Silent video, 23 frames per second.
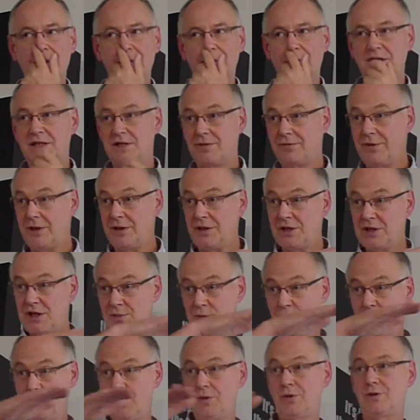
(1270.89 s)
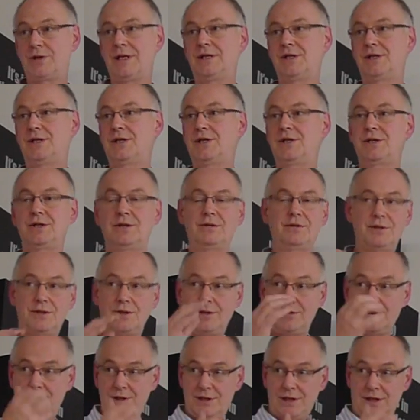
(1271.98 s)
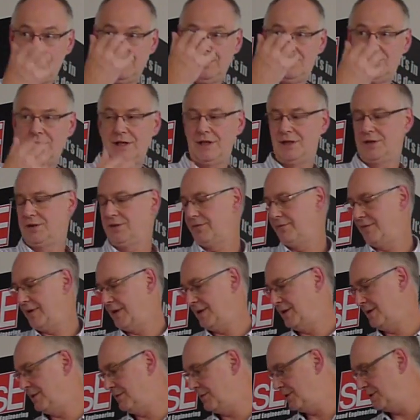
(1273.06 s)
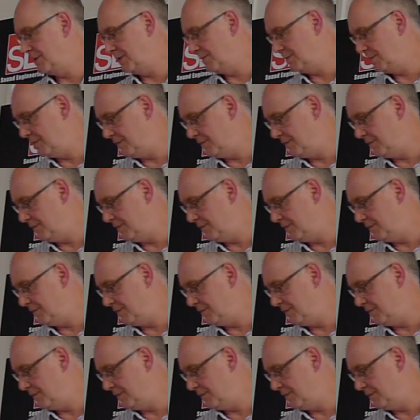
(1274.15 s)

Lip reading: But it's a very smooth transition. There's no sudden change of phase, which is